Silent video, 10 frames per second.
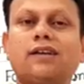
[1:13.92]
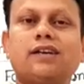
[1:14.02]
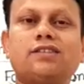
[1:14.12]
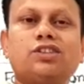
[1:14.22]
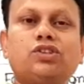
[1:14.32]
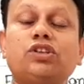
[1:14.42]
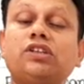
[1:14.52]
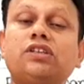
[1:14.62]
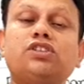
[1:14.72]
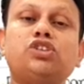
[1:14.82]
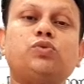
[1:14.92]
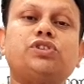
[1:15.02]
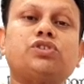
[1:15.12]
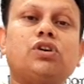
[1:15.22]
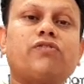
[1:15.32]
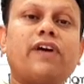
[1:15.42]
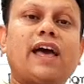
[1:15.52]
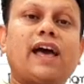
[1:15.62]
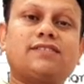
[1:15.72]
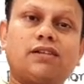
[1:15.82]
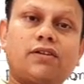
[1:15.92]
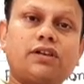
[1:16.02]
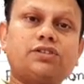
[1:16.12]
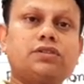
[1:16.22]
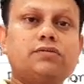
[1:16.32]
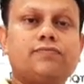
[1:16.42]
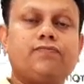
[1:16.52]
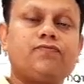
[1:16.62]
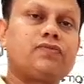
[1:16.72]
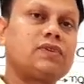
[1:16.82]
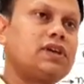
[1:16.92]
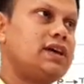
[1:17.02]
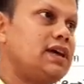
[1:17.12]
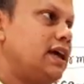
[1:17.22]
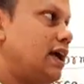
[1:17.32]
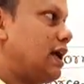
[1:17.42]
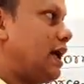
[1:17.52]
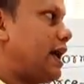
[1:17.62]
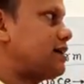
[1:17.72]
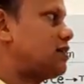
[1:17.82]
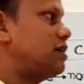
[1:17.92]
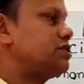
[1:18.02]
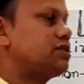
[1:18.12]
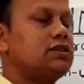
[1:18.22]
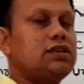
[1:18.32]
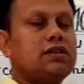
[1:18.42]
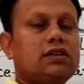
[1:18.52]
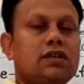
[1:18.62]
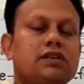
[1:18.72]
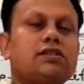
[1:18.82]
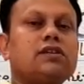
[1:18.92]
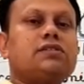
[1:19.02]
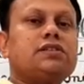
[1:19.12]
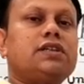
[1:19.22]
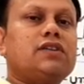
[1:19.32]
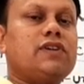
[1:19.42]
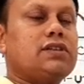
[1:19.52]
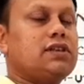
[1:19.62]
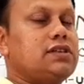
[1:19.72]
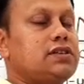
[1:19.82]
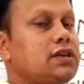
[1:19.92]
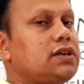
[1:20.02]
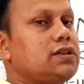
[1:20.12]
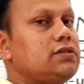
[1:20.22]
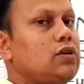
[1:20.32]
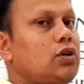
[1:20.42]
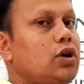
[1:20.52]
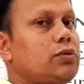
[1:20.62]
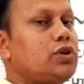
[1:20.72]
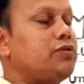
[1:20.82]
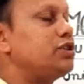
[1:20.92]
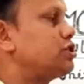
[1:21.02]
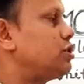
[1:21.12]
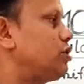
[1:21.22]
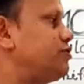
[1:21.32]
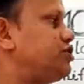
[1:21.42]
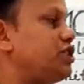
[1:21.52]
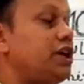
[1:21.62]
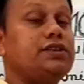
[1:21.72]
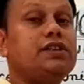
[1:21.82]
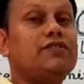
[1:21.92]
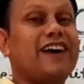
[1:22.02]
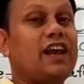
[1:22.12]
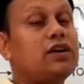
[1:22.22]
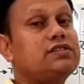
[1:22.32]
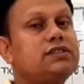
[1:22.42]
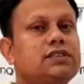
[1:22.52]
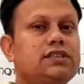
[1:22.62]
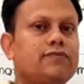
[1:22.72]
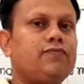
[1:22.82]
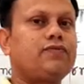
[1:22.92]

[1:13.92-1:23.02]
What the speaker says: it is a situation of acceleration. Acceleration is considered when there is a observation of change in velocity,